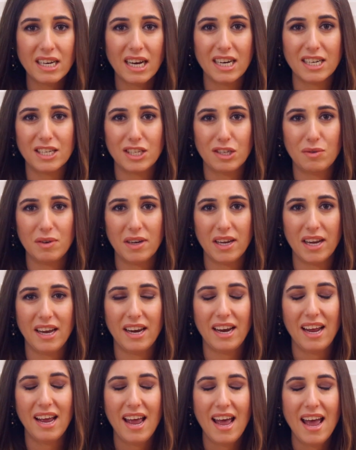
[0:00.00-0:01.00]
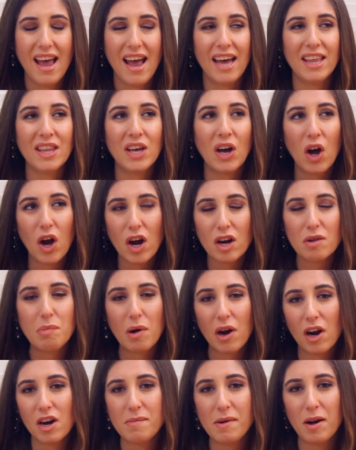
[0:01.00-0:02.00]
not doing it. And the hard
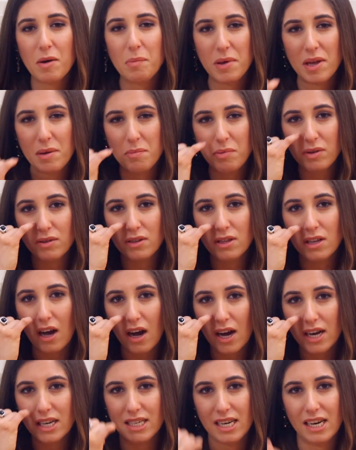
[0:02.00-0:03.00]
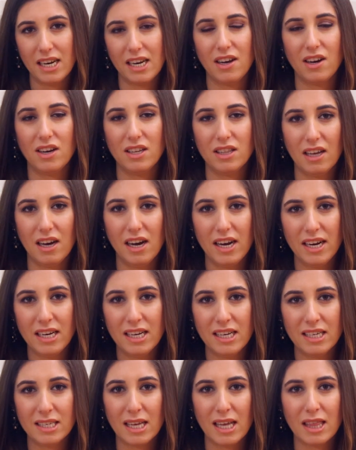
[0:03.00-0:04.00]
part about people not dating online
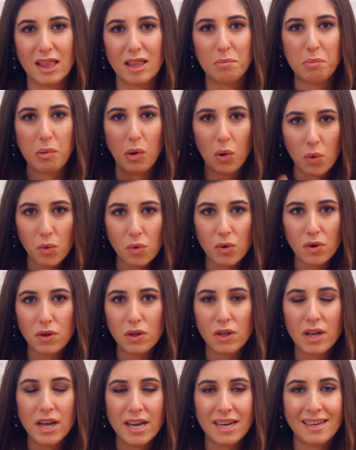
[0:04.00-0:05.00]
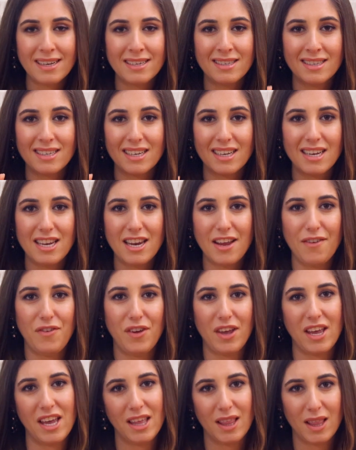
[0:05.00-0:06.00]
is that the pool is
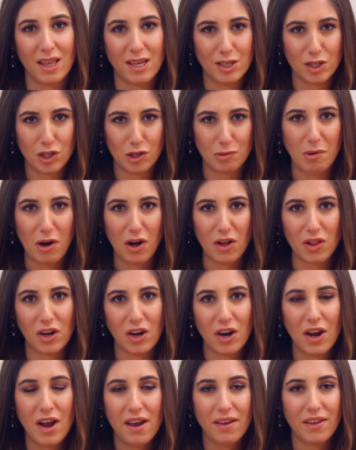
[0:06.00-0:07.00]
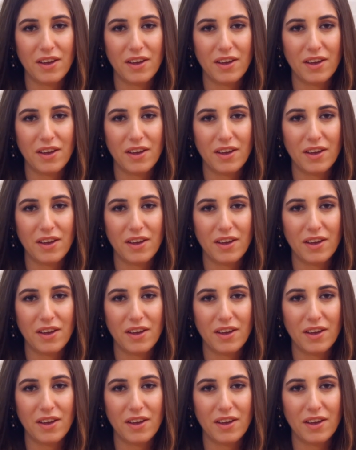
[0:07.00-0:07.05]
significantly smaller.